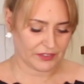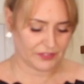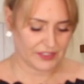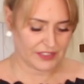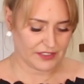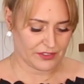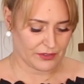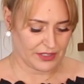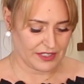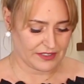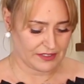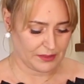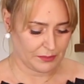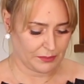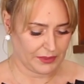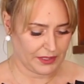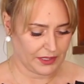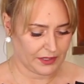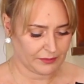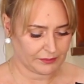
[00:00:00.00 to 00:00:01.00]
of this
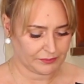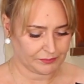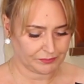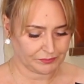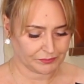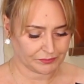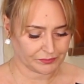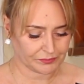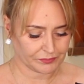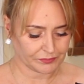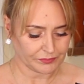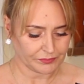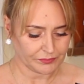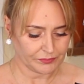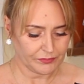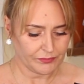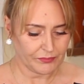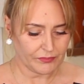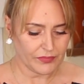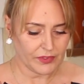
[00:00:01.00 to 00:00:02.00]
recipe,
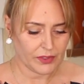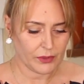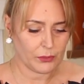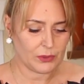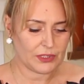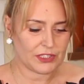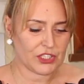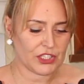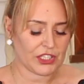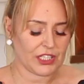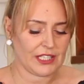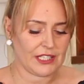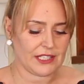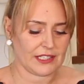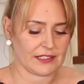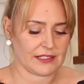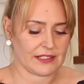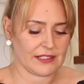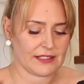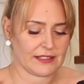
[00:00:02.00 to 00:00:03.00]
which
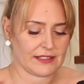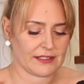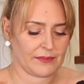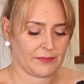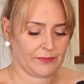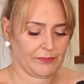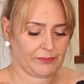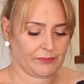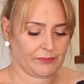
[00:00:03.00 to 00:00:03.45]
is